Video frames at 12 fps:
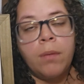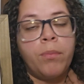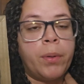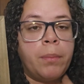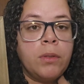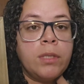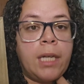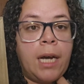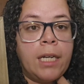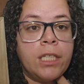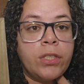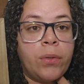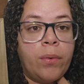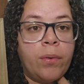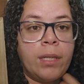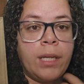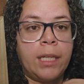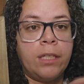Primrose Cottage
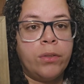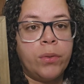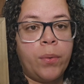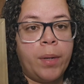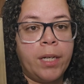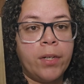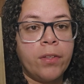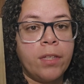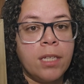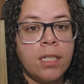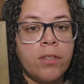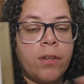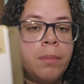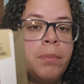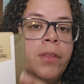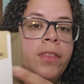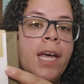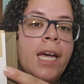like little Quaker thing, so I could
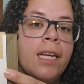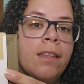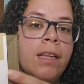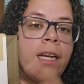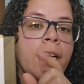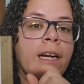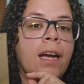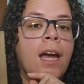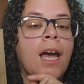put that in there.